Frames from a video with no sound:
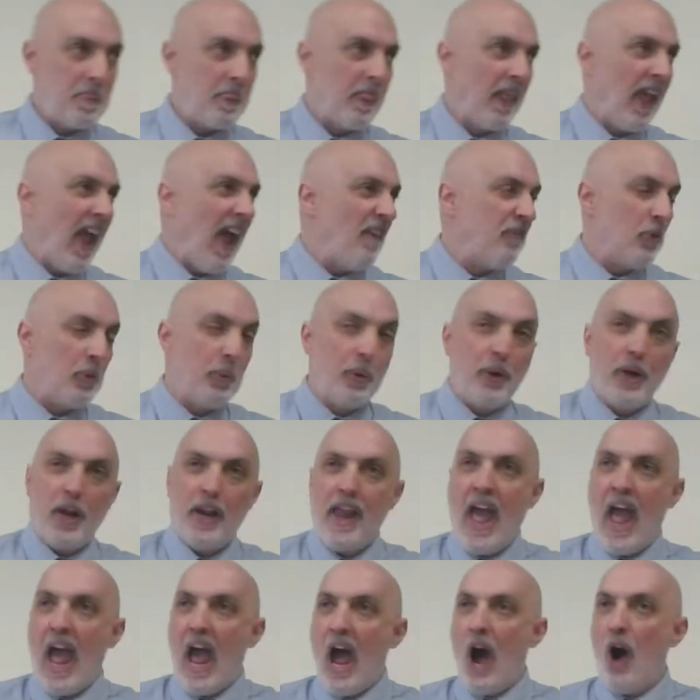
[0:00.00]
Everyone in
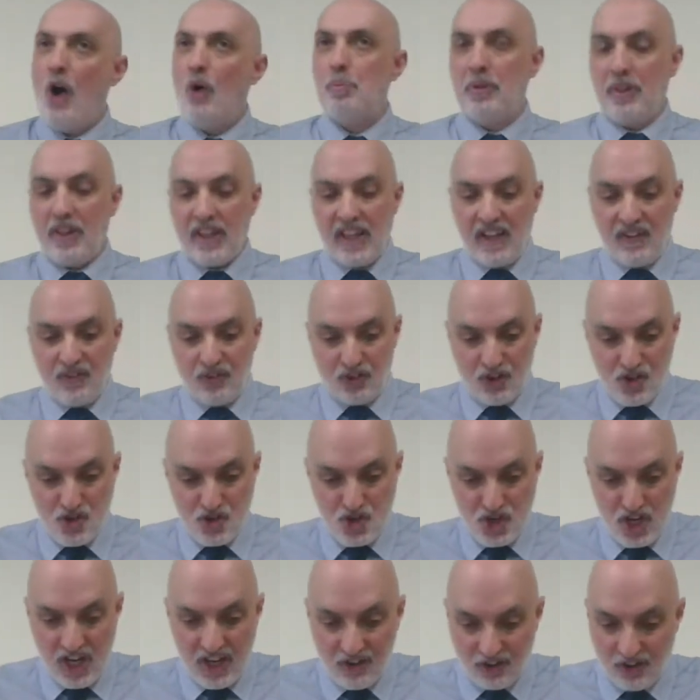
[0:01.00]
hell believes in
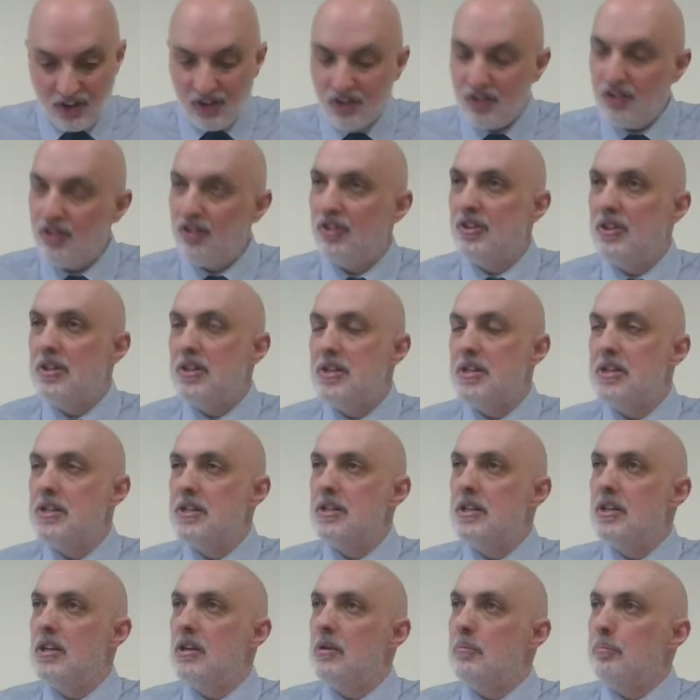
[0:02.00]
Jesus,
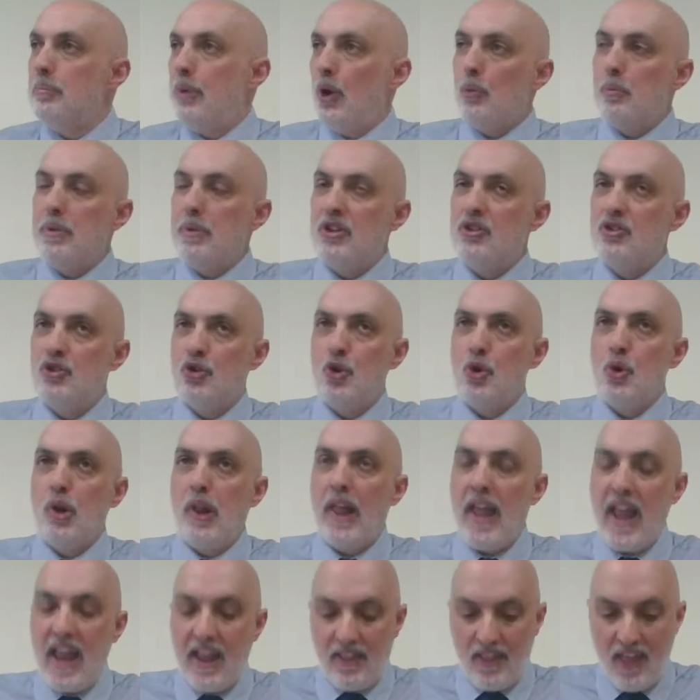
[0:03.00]
but it'll be too
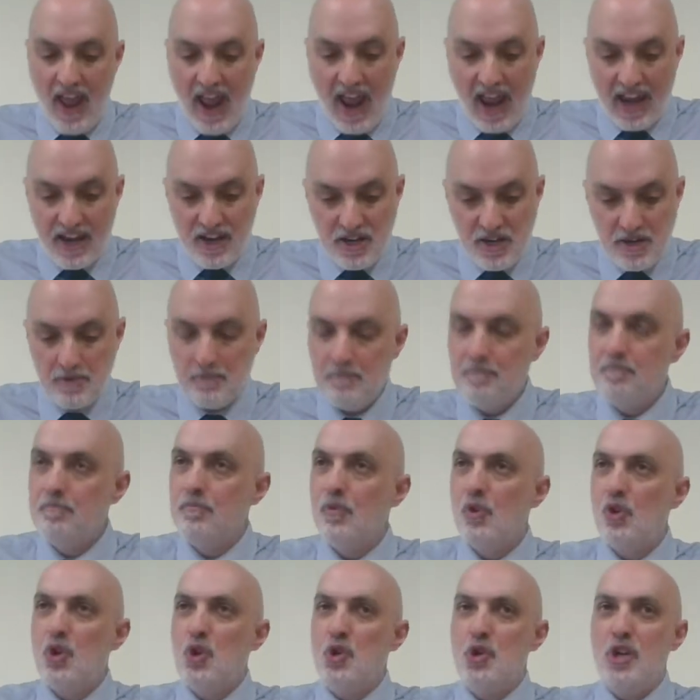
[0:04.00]
late then.
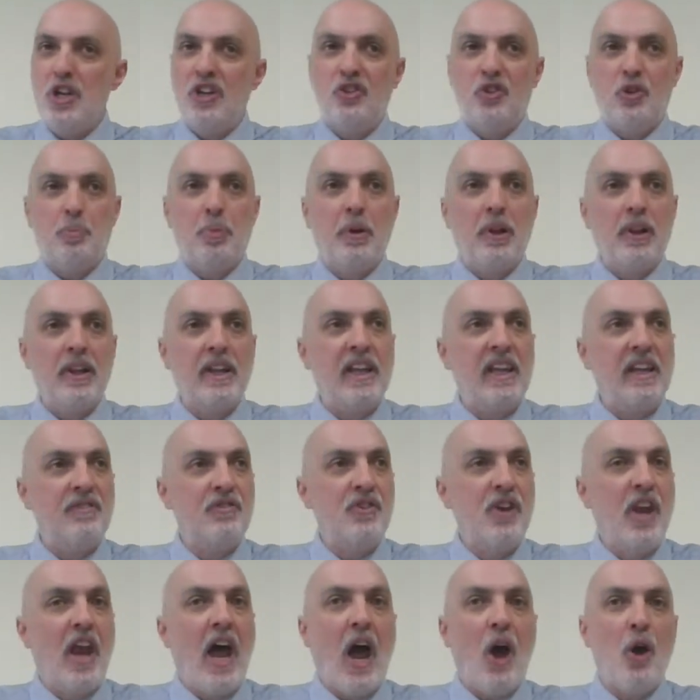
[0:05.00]
You need to believe
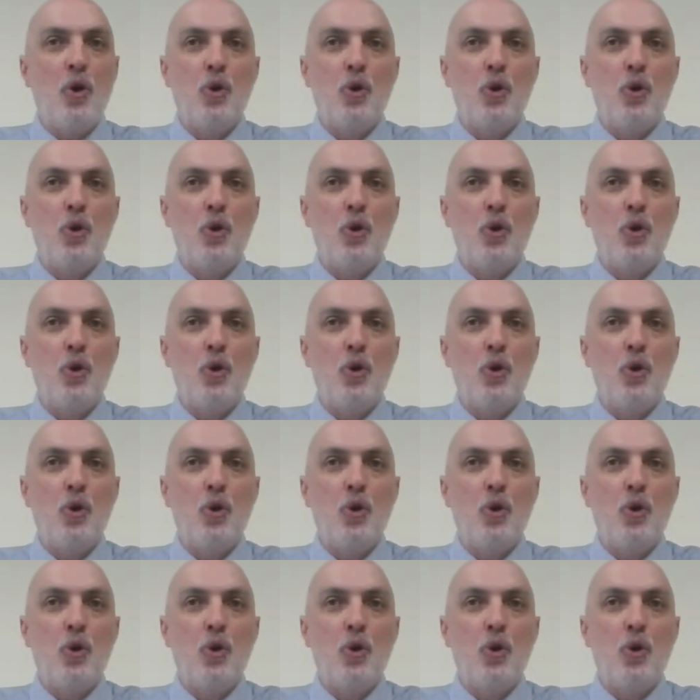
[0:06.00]
now.